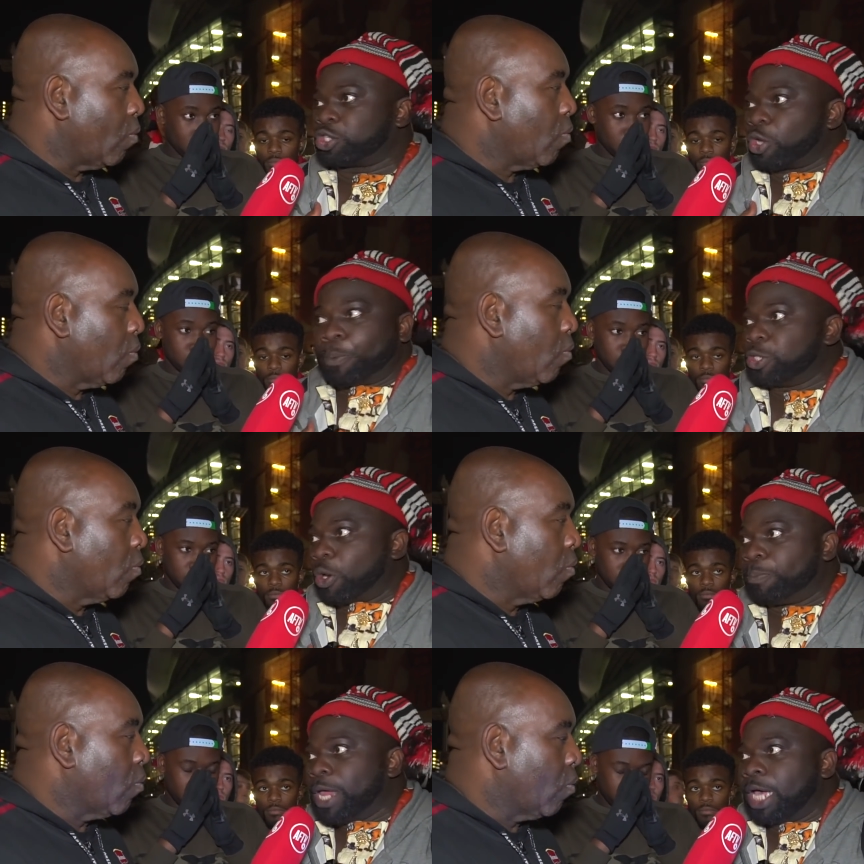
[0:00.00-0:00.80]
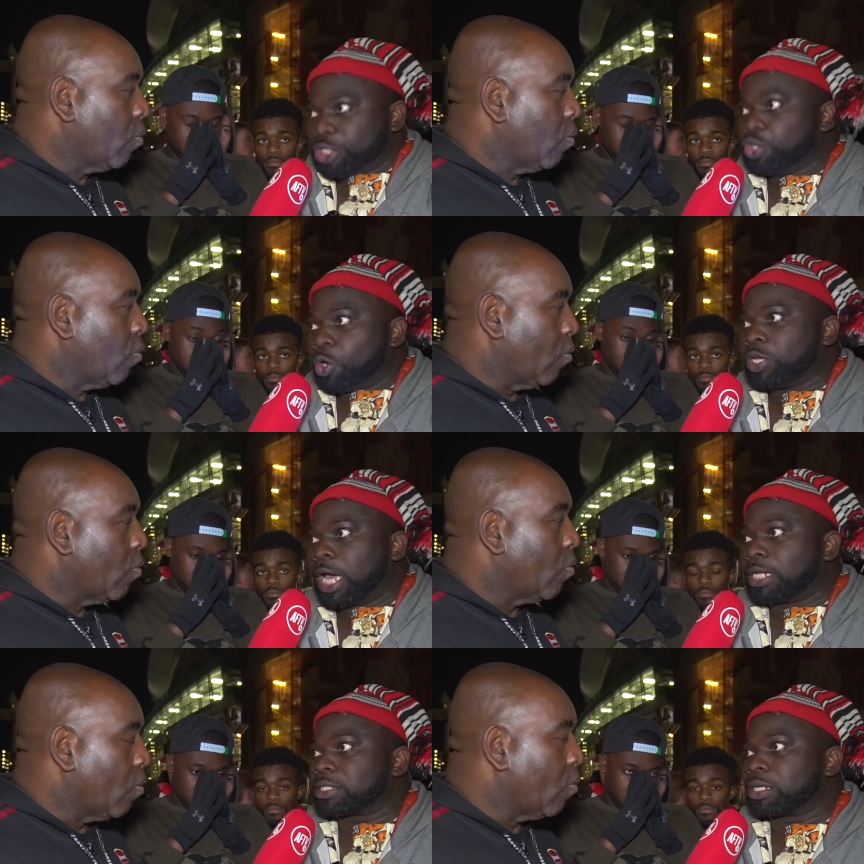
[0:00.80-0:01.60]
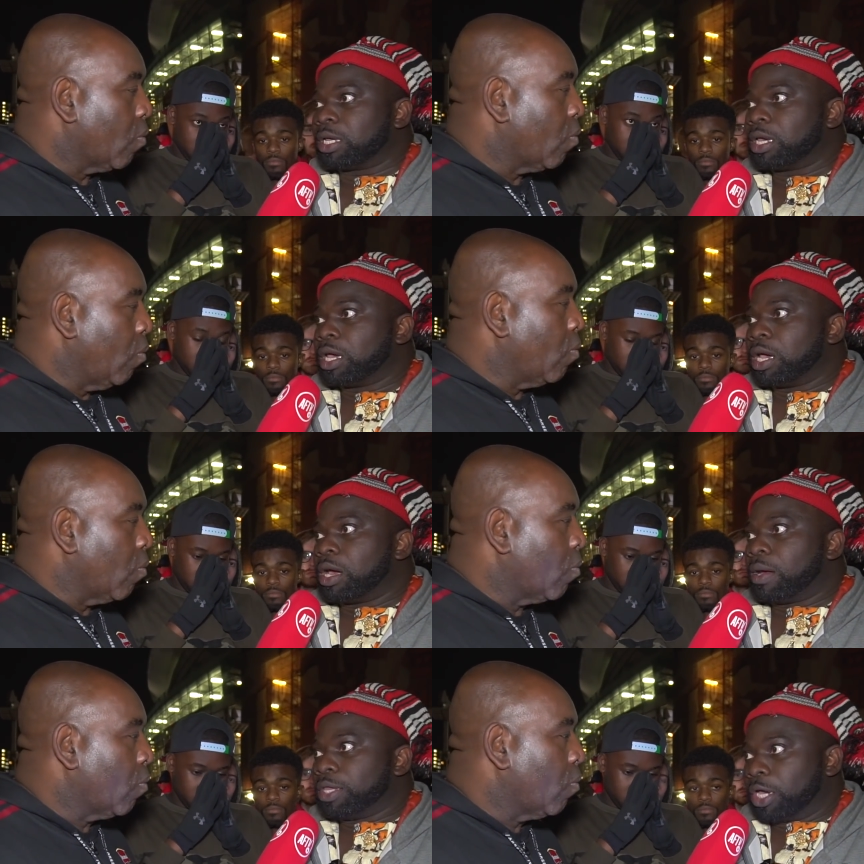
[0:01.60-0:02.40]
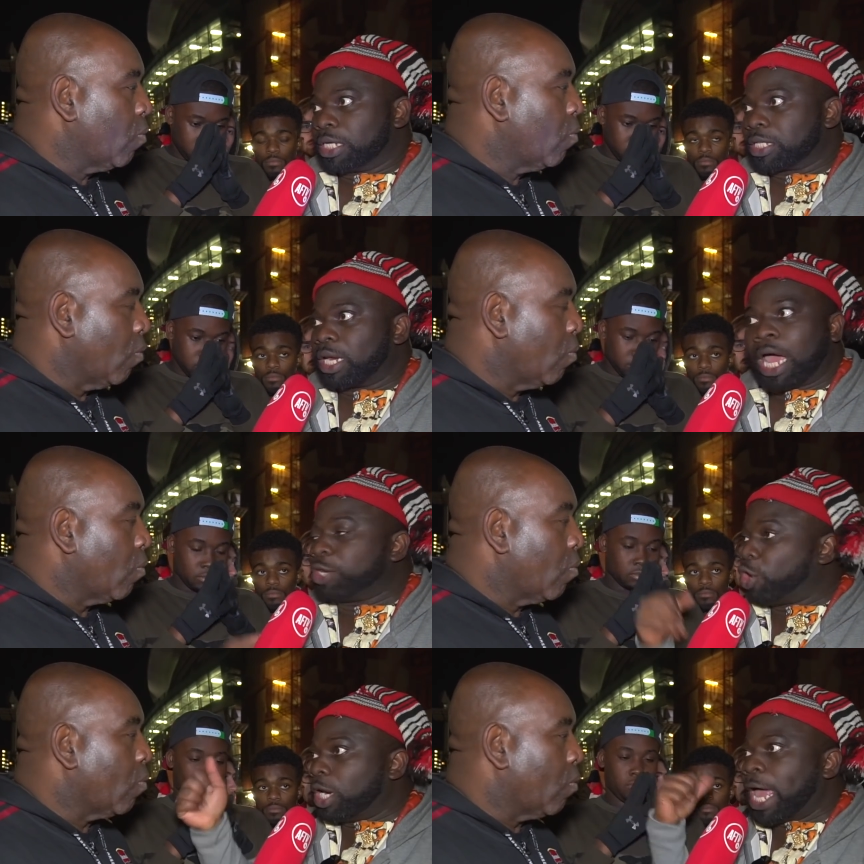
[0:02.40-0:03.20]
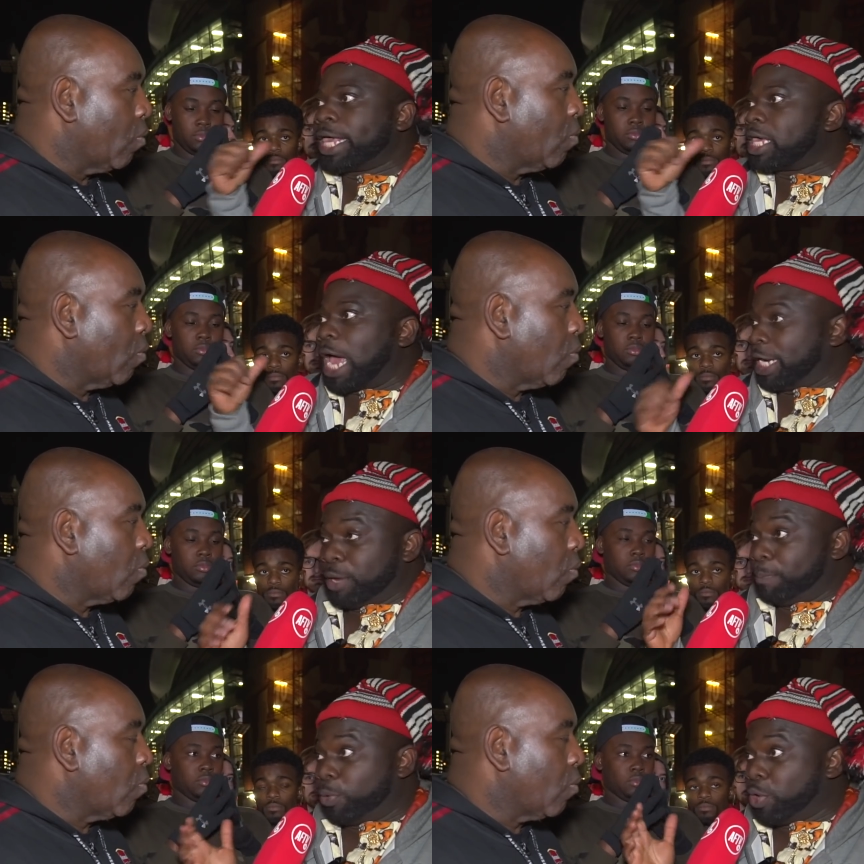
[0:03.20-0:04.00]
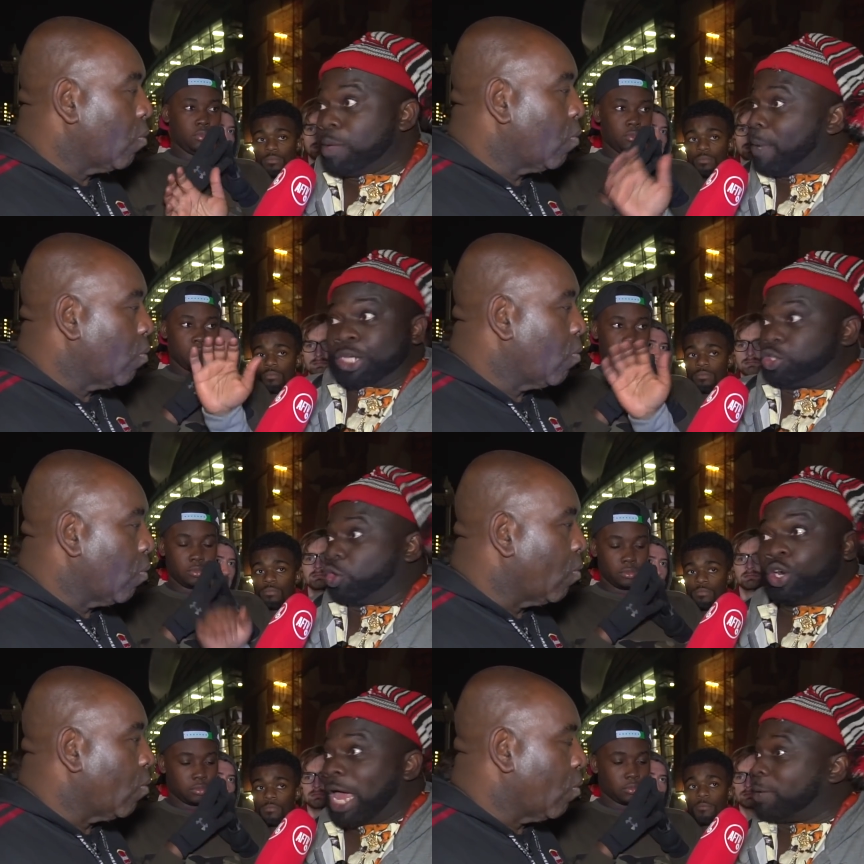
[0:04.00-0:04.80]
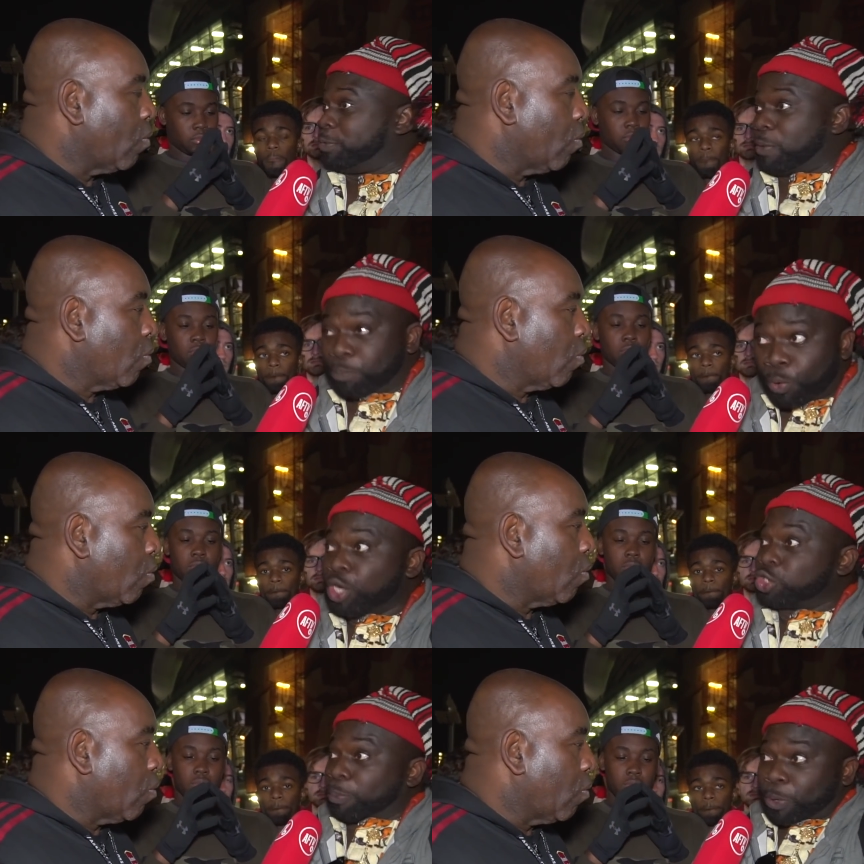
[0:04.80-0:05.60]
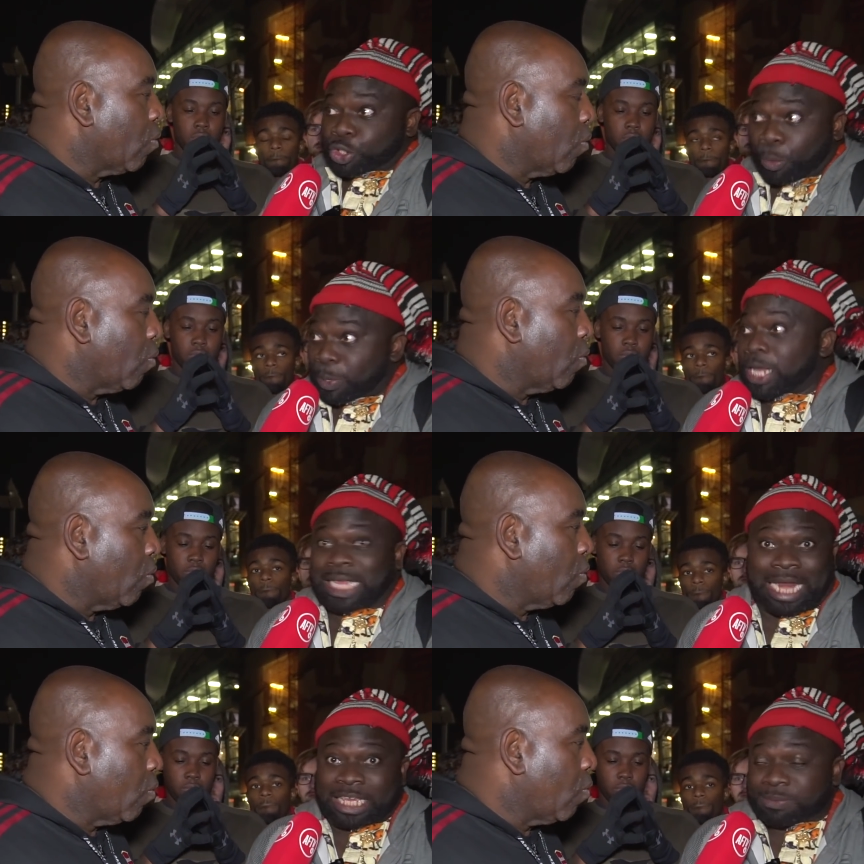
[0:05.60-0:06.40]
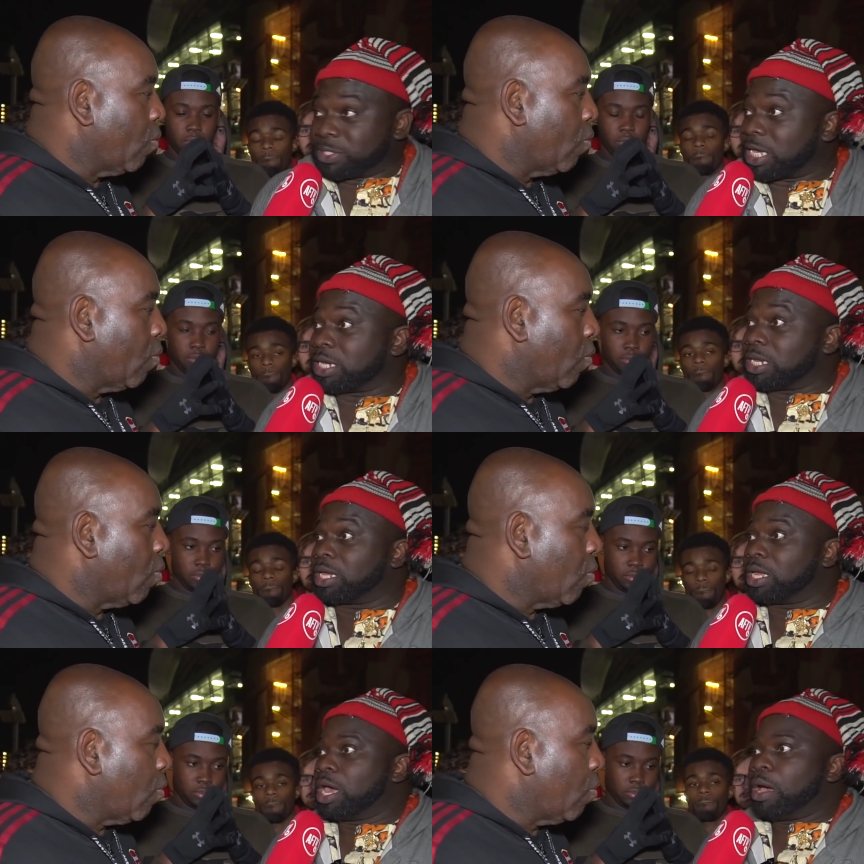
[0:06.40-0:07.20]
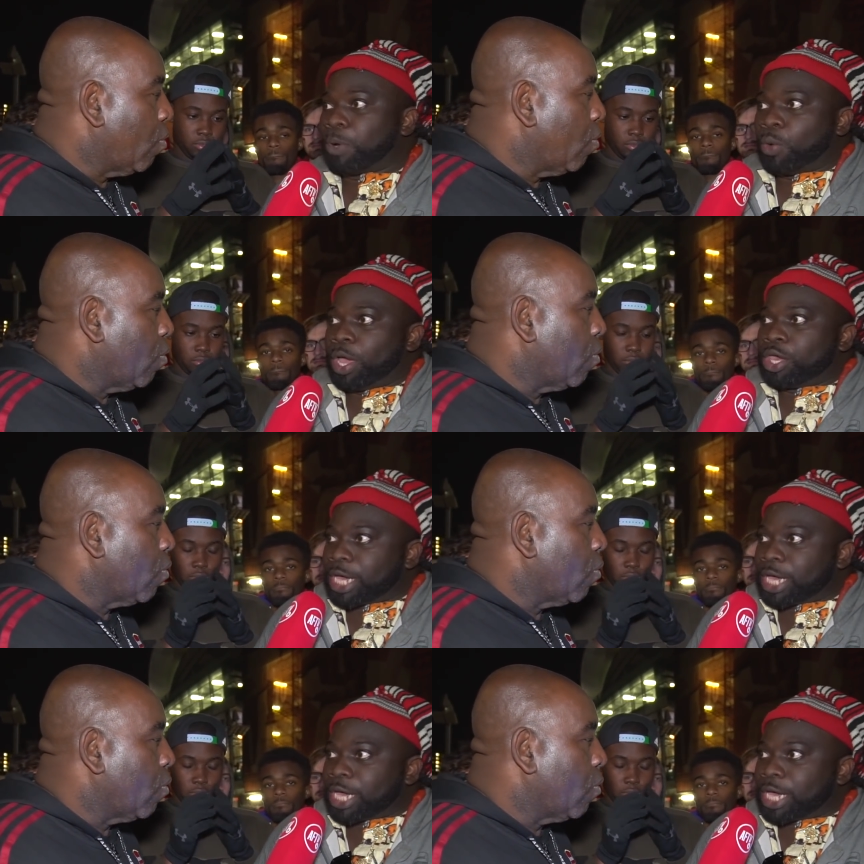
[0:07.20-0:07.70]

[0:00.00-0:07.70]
Speaker 1: support your players, you know that. You understand? I don't like it. I didn't boo him. I don't like the booing. Support your players, and I keep saying it. But when you